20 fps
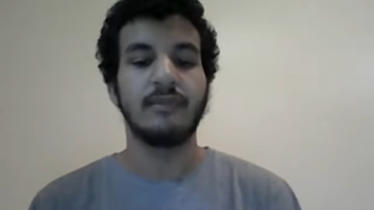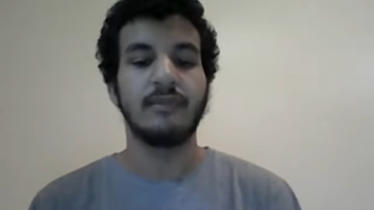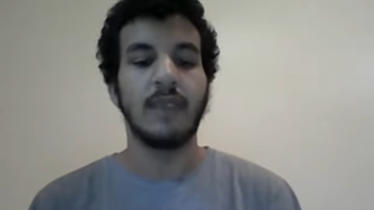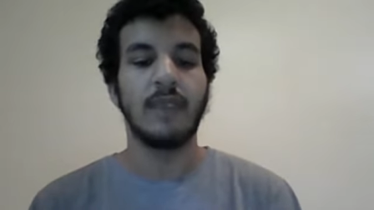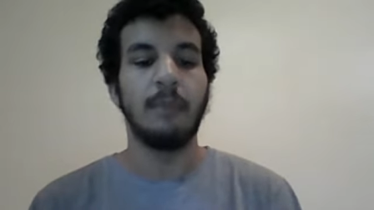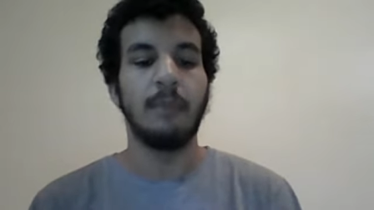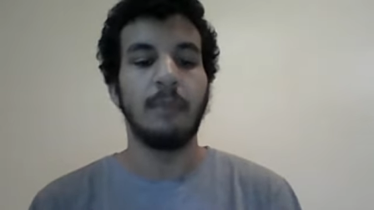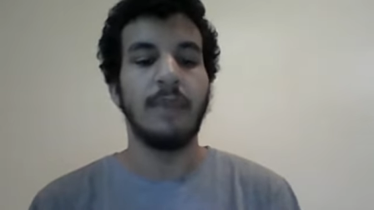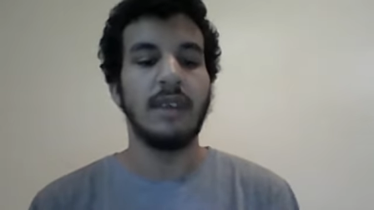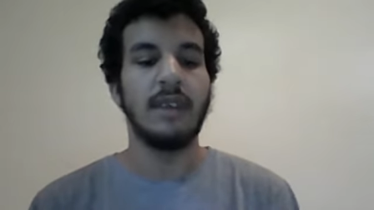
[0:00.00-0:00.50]

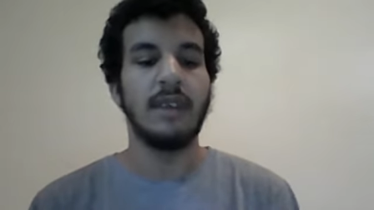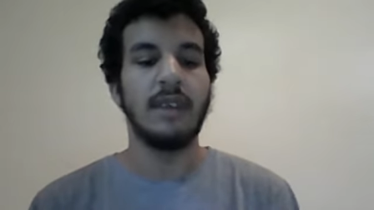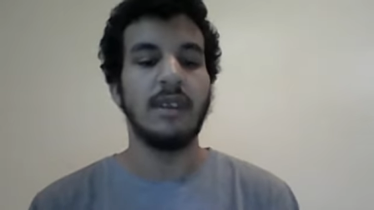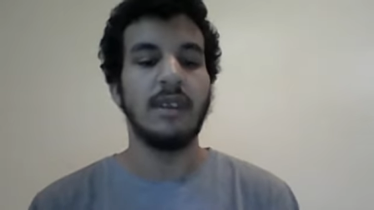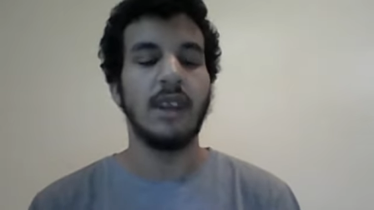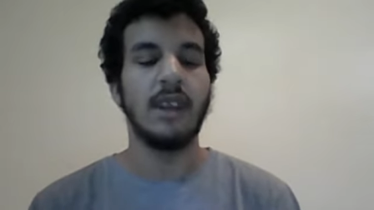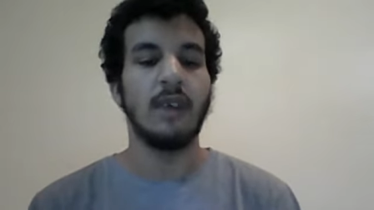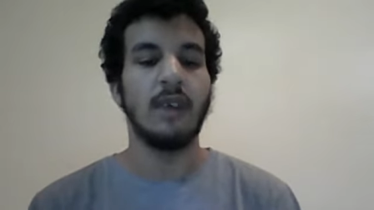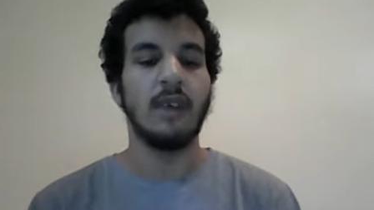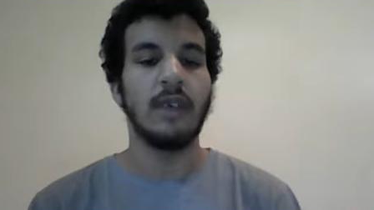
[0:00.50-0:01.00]
a bit,
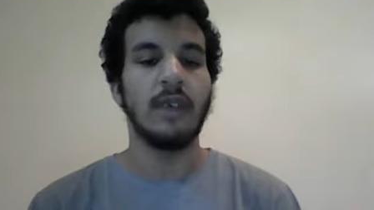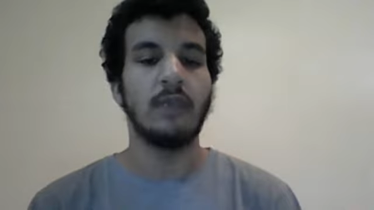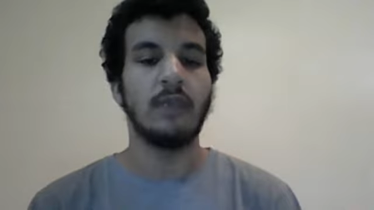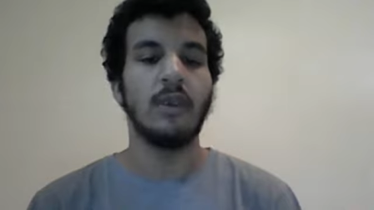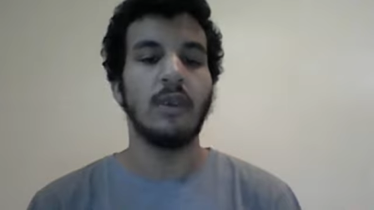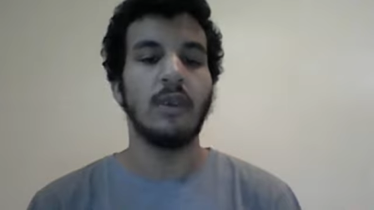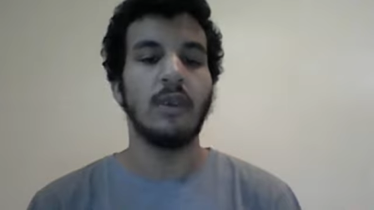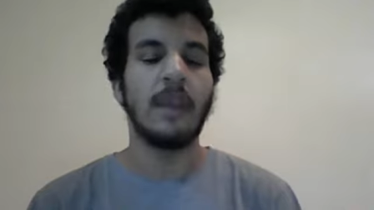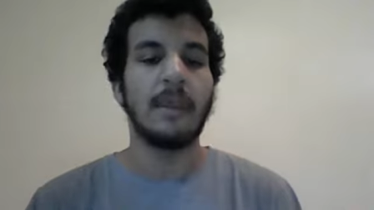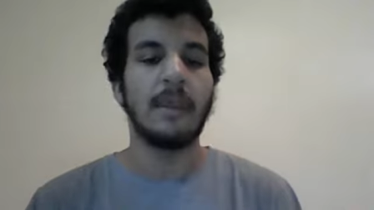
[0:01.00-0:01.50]
like,
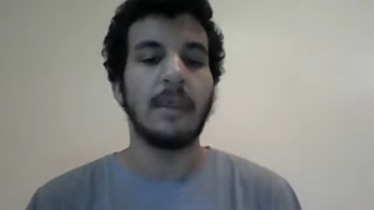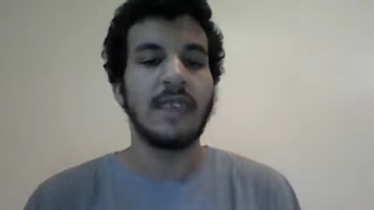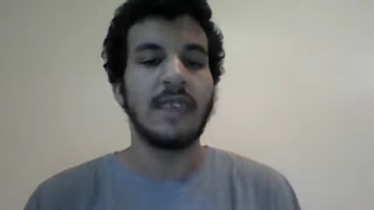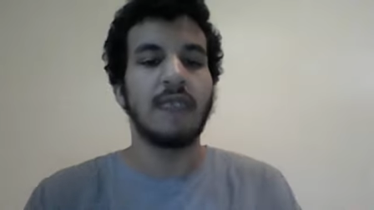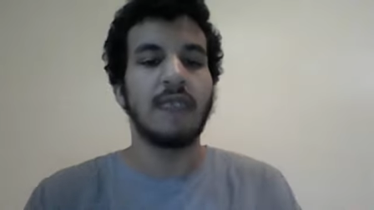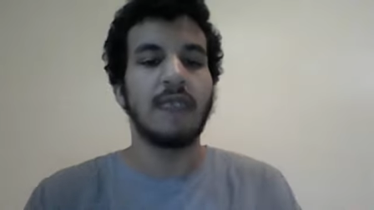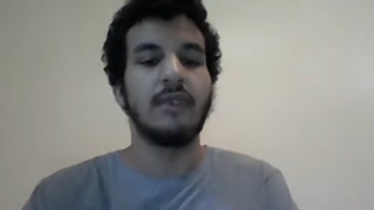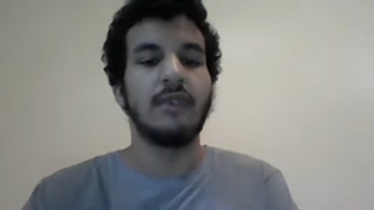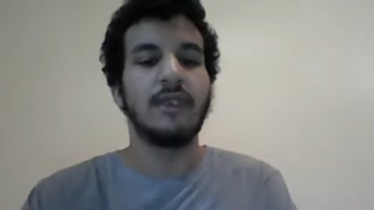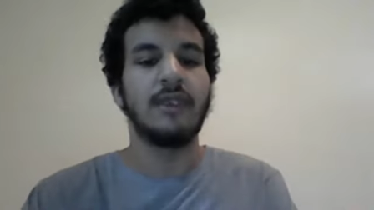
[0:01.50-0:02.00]
well, I'm not
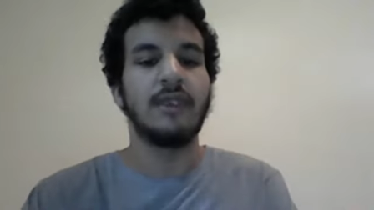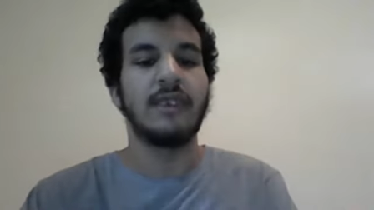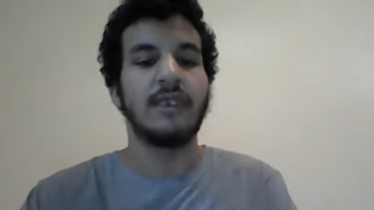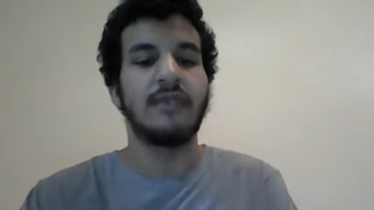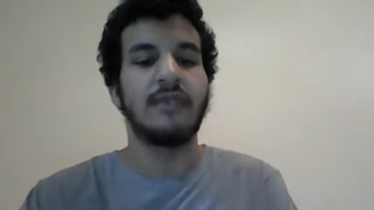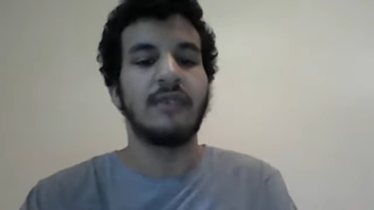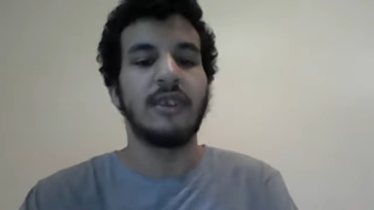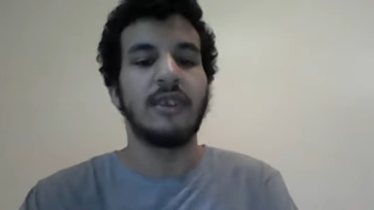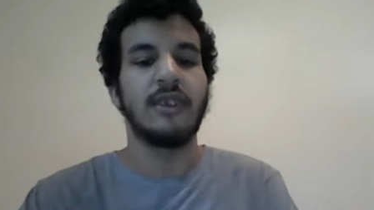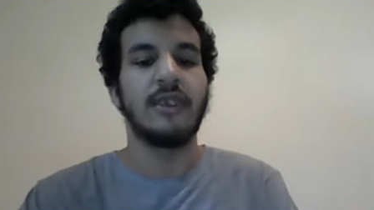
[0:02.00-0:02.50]
thinking it's realistic
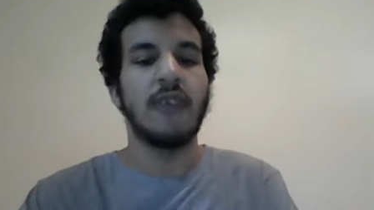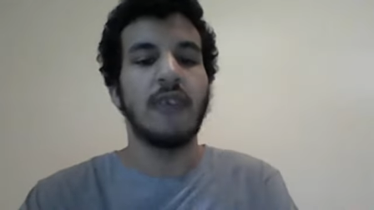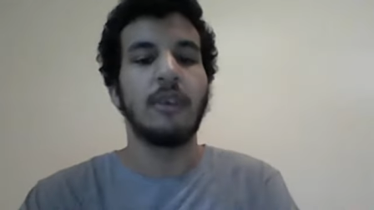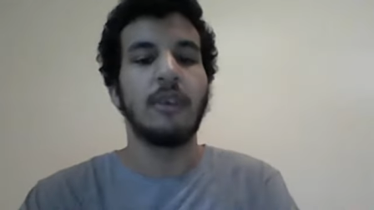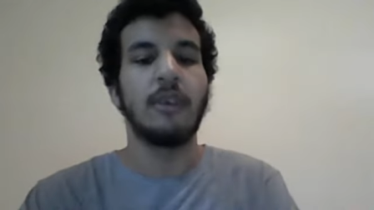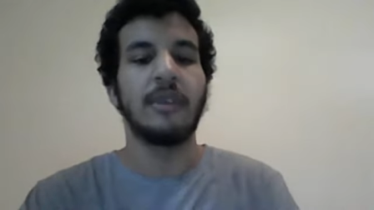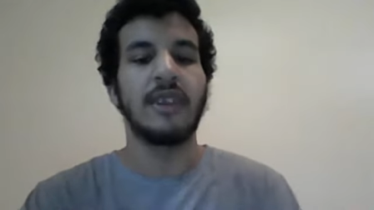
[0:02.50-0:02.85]
for the dialogue,